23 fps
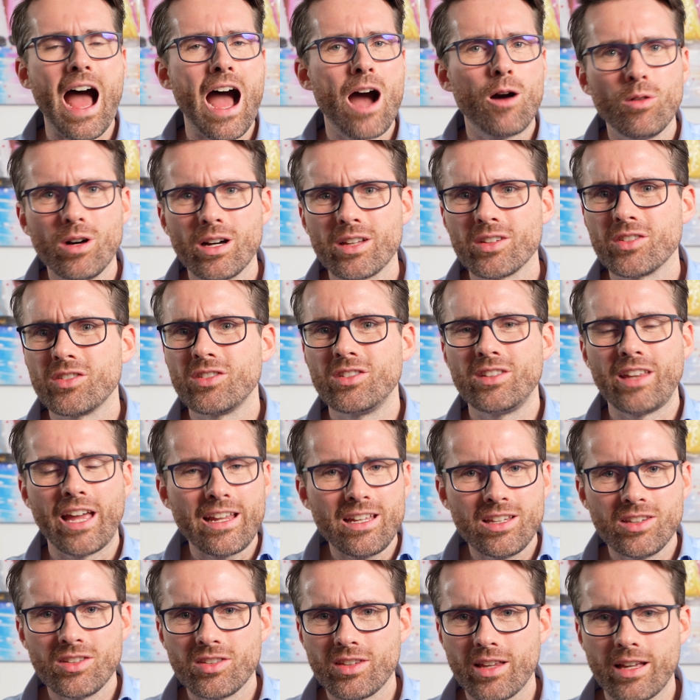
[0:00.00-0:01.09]
hours,
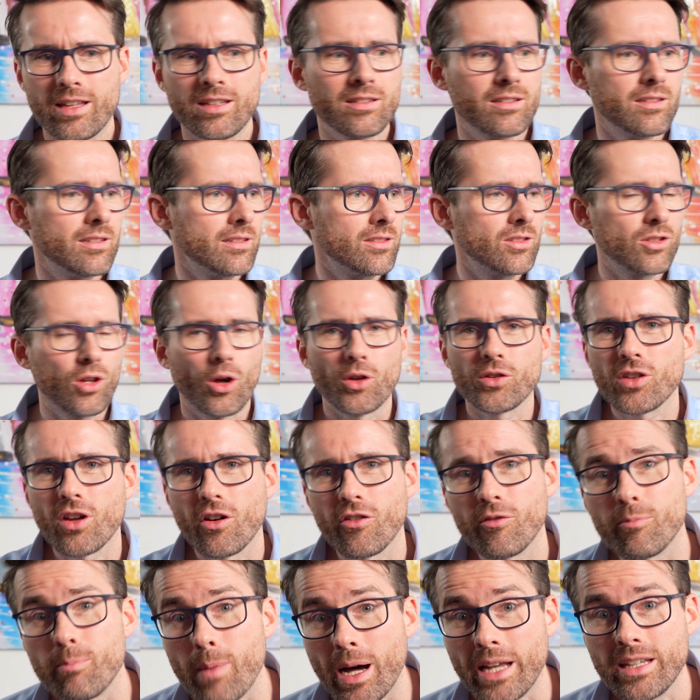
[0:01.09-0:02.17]
days, and tons
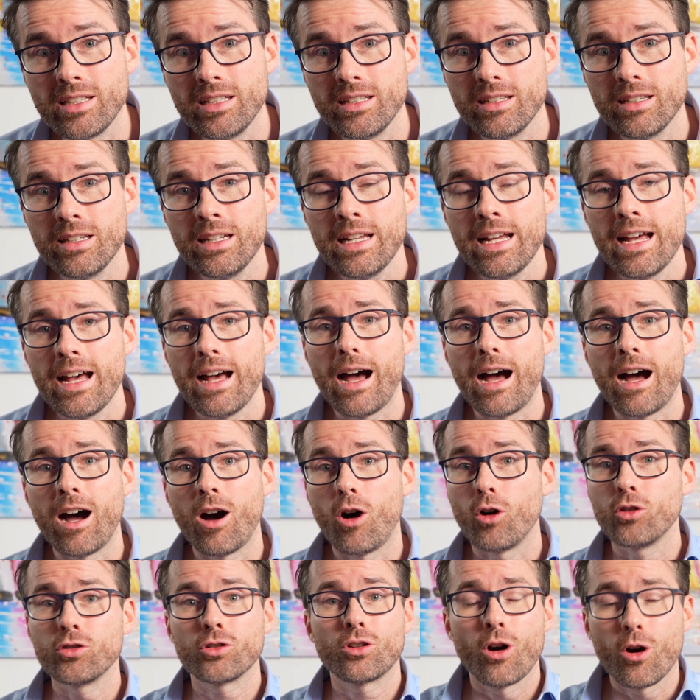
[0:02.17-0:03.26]
of money
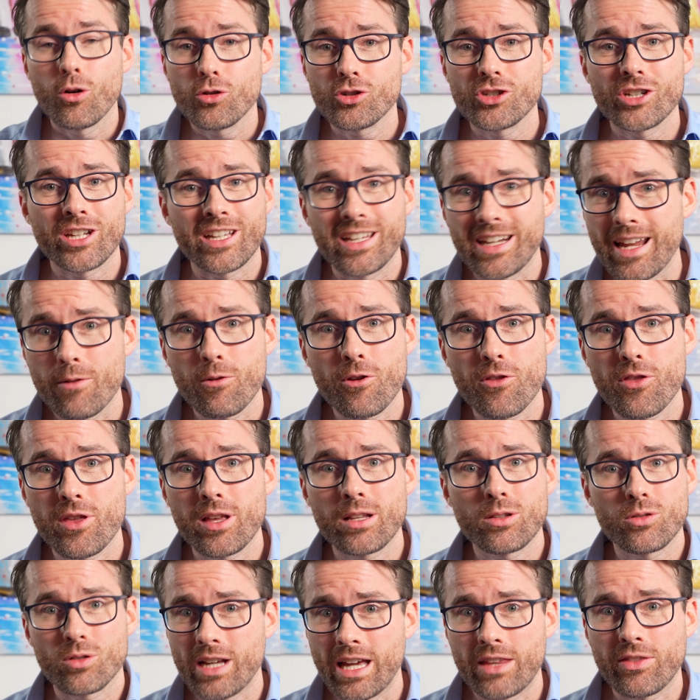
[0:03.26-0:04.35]
on coaching and everything
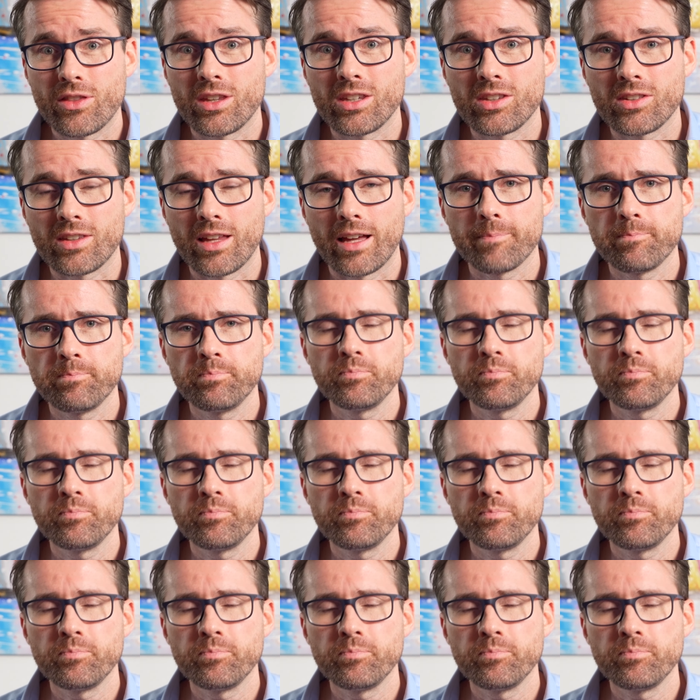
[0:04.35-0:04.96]
to get this done.